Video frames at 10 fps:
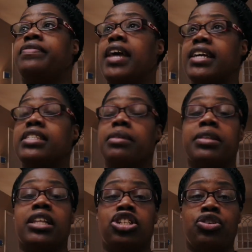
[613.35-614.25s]
If that's
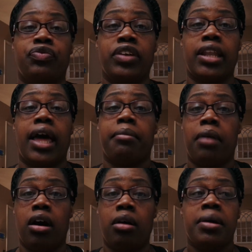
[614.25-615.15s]
something that you feel like,
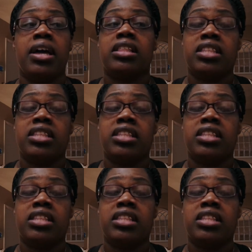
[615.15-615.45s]
Mom,